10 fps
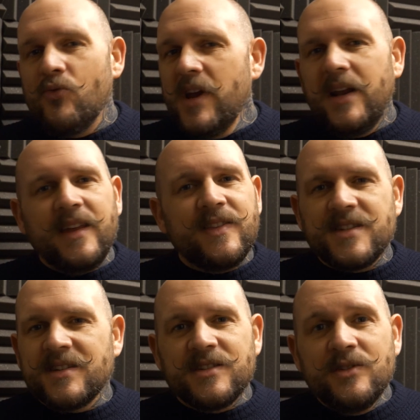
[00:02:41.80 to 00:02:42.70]
Really,
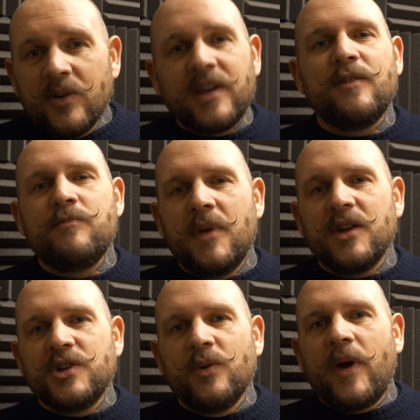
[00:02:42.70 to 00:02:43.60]
this does not give
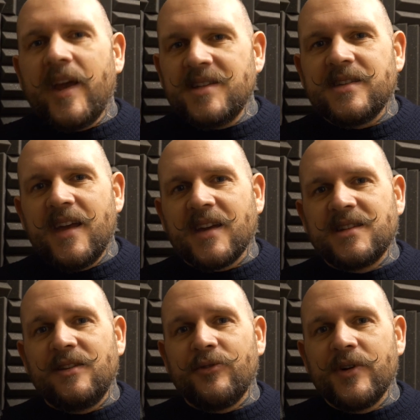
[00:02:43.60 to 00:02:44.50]
much away to the
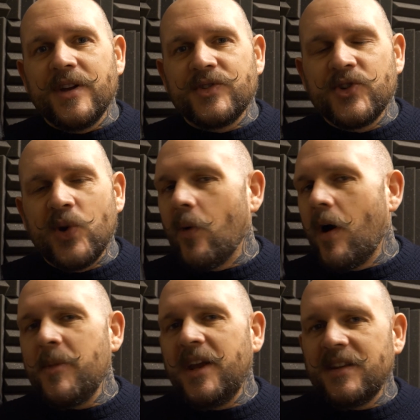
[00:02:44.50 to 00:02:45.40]
X-T3 at
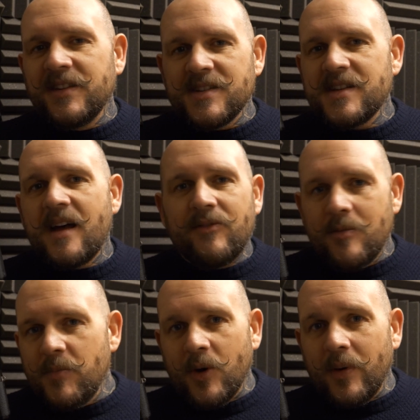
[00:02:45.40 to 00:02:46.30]
all. I mean, it doesn't have
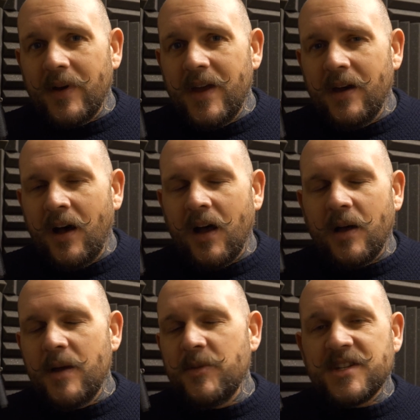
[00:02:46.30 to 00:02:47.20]
inbuilt
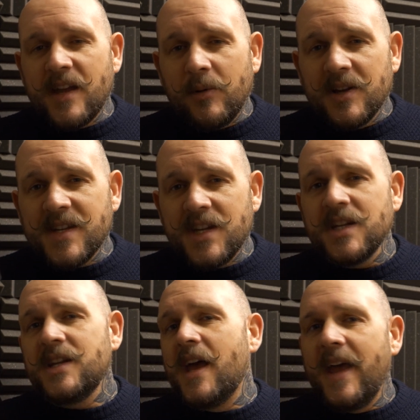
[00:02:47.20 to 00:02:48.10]
image
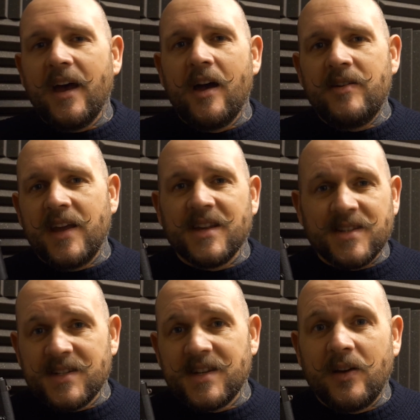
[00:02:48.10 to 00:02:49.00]
stabilization. It only
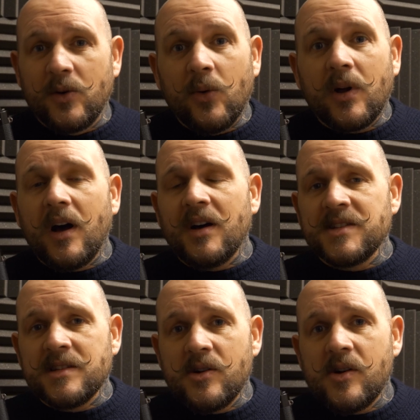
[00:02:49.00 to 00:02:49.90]
has a single
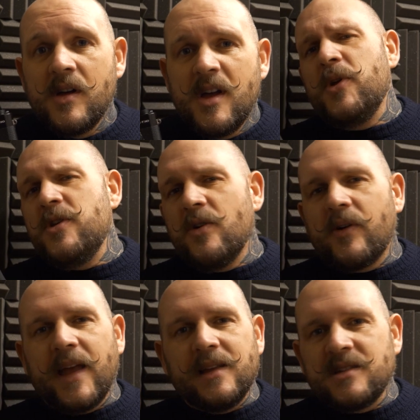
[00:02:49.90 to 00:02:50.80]
card slot, but
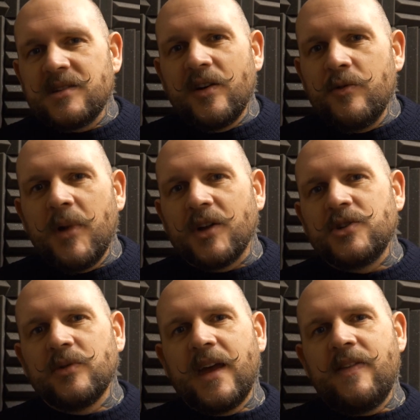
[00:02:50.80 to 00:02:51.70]
you're getting so
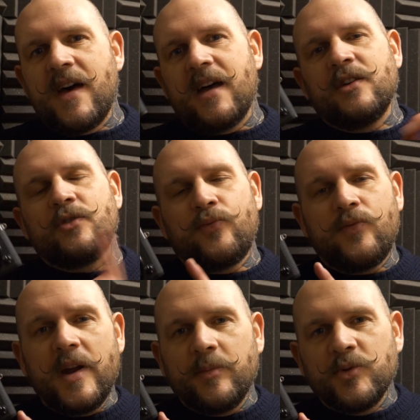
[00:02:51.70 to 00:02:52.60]
much. You're getting that
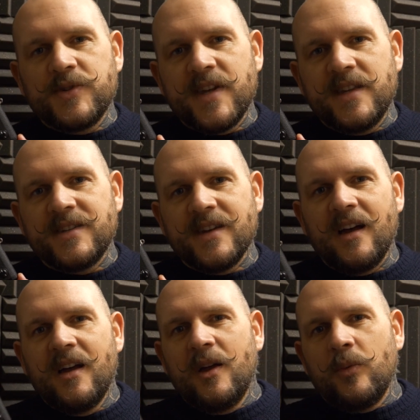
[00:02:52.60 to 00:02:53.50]
incredible
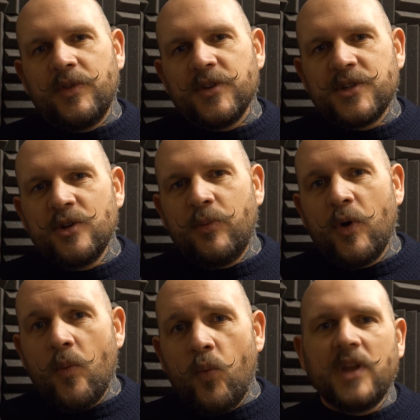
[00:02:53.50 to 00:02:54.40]
sensor with the
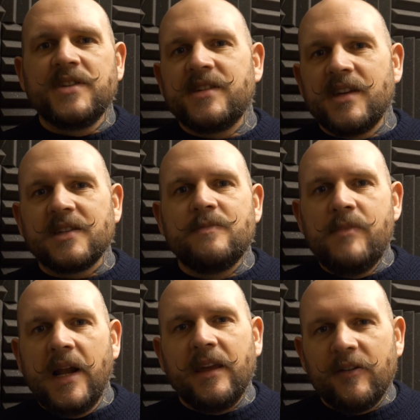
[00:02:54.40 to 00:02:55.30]
2.16
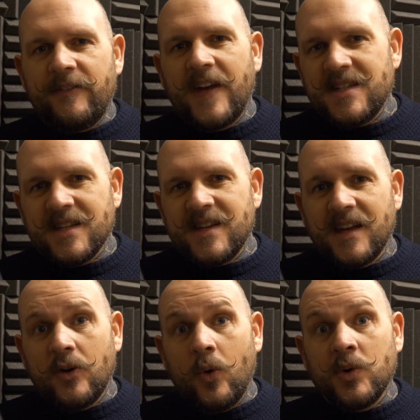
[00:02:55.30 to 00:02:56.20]
million face
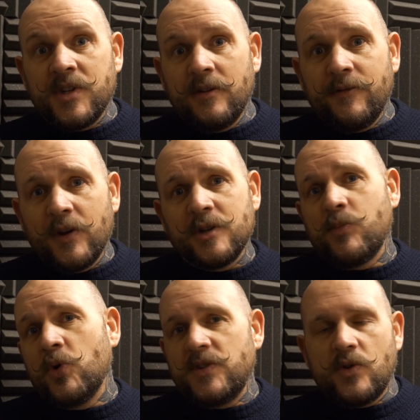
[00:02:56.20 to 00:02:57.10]
detect
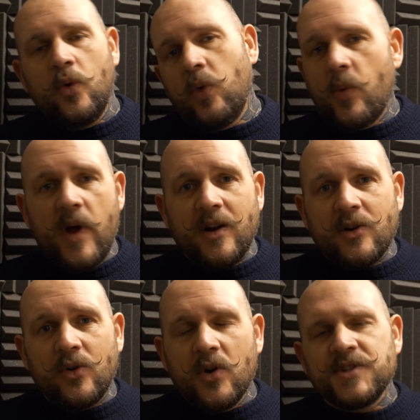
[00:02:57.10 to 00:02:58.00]
autofocus points all the way
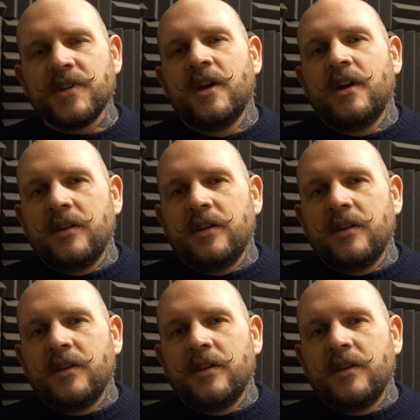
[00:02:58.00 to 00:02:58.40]
across.